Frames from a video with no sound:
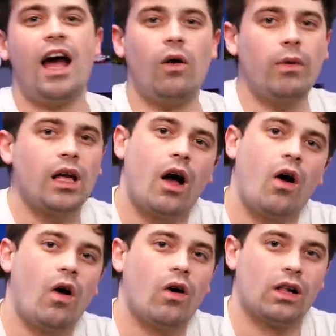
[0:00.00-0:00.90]
Now, we
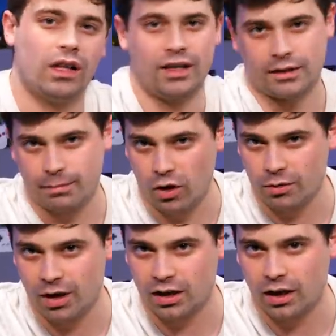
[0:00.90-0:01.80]
all collected Pokemon